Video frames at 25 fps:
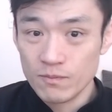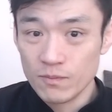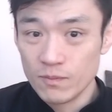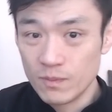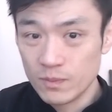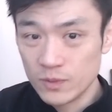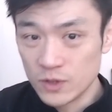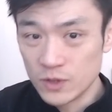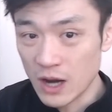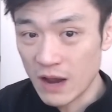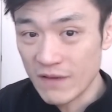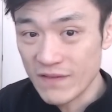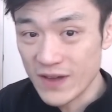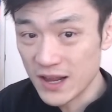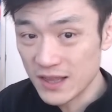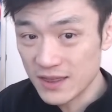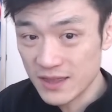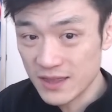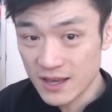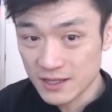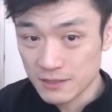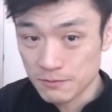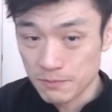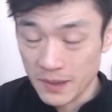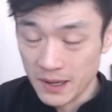don't have anything
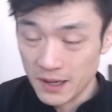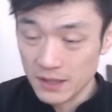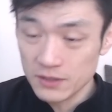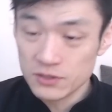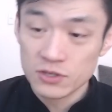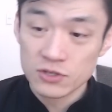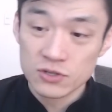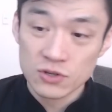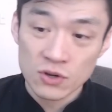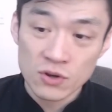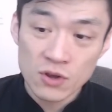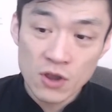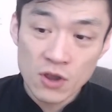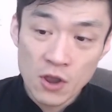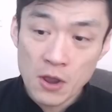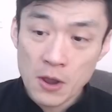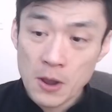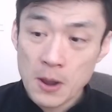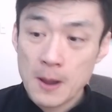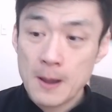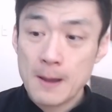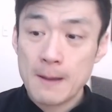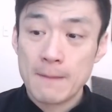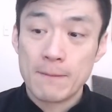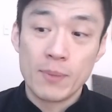else better to do.
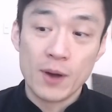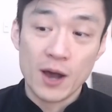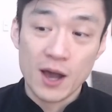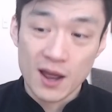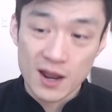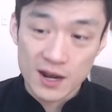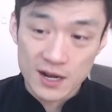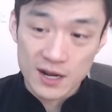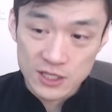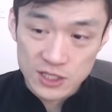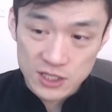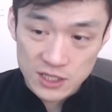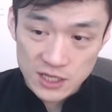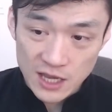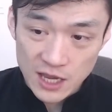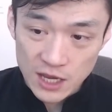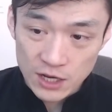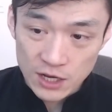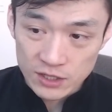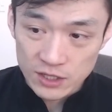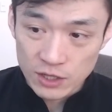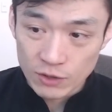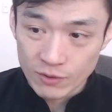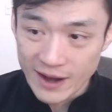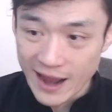But
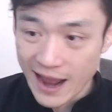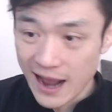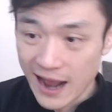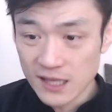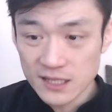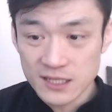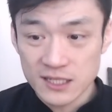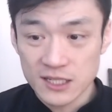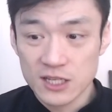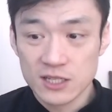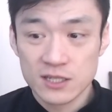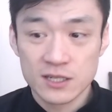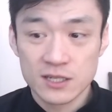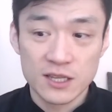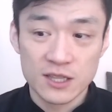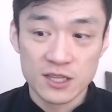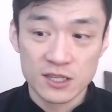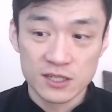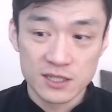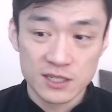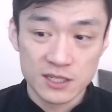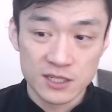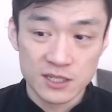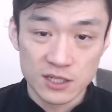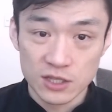the reality is,
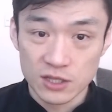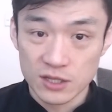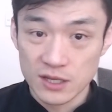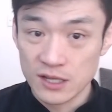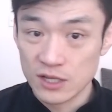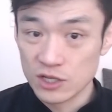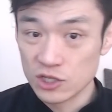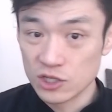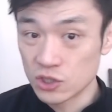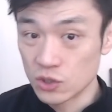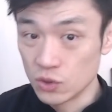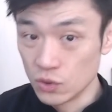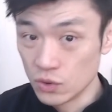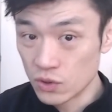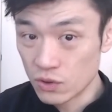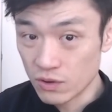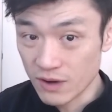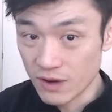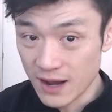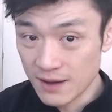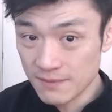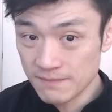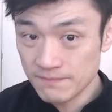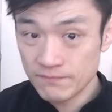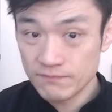this is in a school
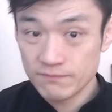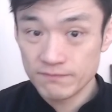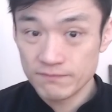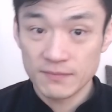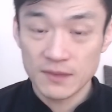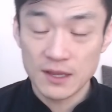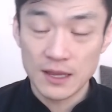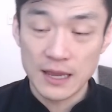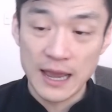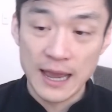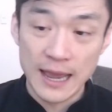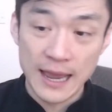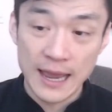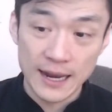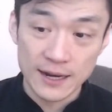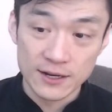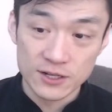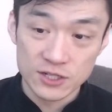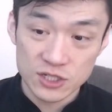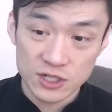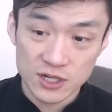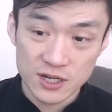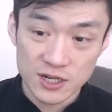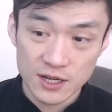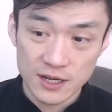ground,
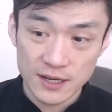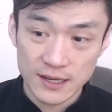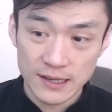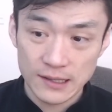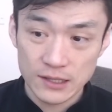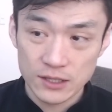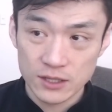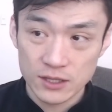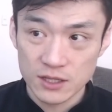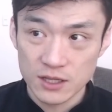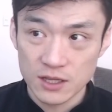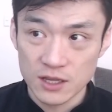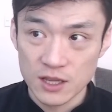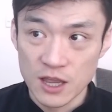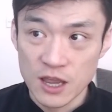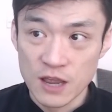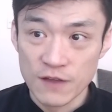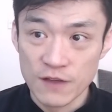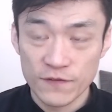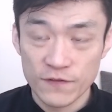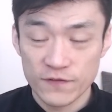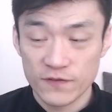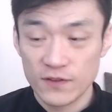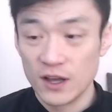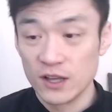and
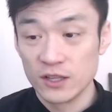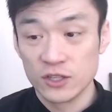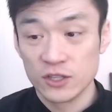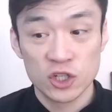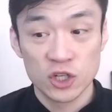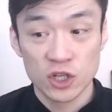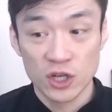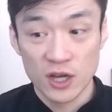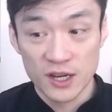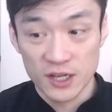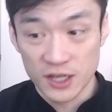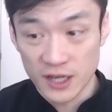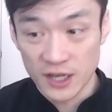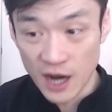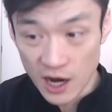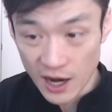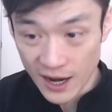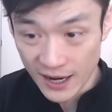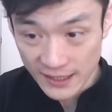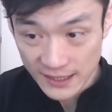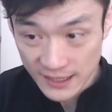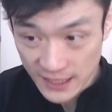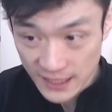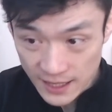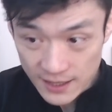if a
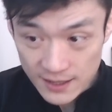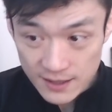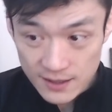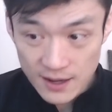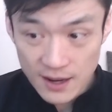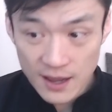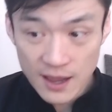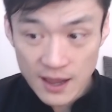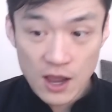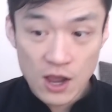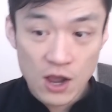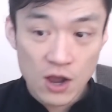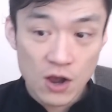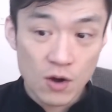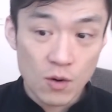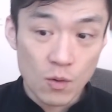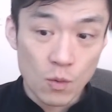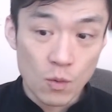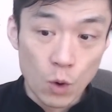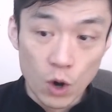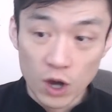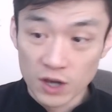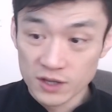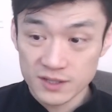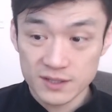kid
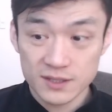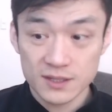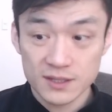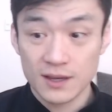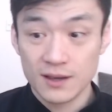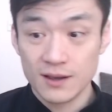was,